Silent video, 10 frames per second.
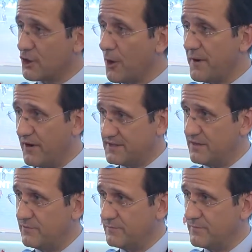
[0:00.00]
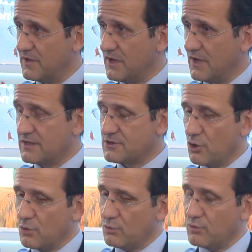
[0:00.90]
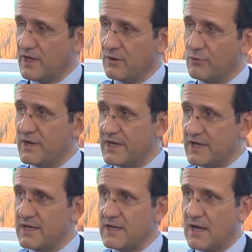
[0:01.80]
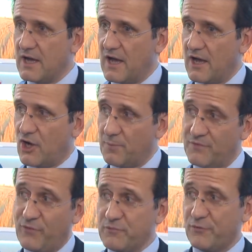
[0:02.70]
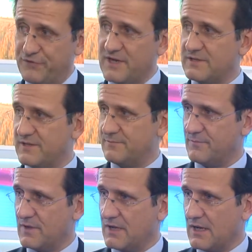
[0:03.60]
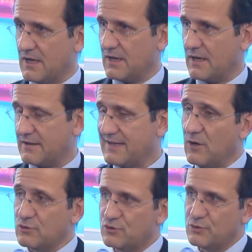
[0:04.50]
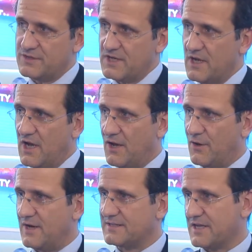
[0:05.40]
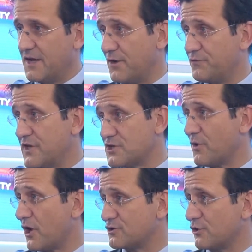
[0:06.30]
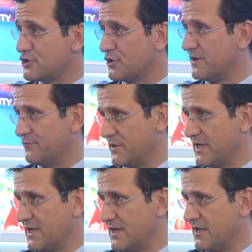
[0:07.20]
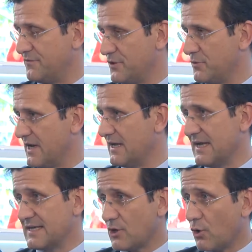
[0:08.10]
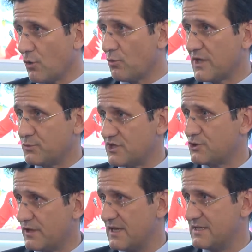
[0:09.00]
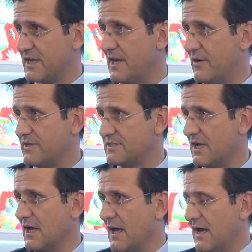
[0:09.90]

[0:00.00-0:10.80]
is a cooperative. So we are really coming from the field down to the, let's say, finished product solution, if you will. So what we're showcasing here is